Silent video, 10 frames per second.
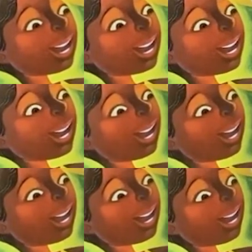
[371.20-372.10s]

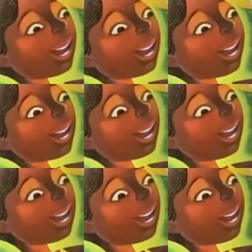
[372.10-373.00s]

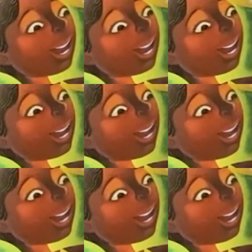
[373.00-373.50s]
(no one is talking)